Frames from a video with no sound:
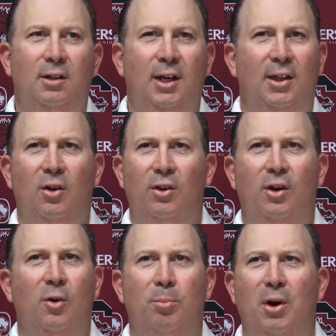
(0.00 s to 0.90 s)
Yeah,
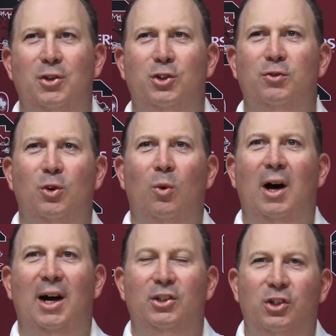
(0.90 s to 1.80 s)
they're impressive to
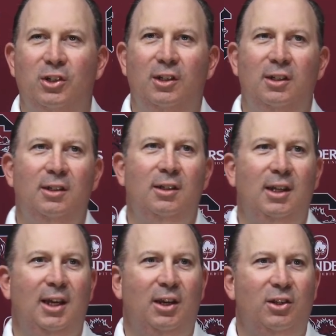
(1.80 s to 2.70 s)
watch,
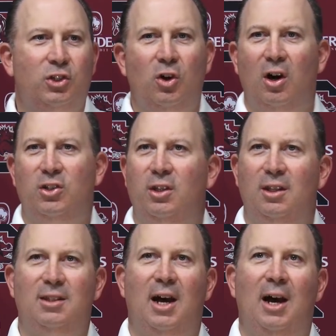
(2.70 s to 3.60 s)
and it starts at
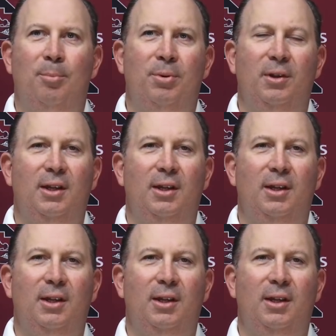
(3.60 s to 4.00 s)
the top.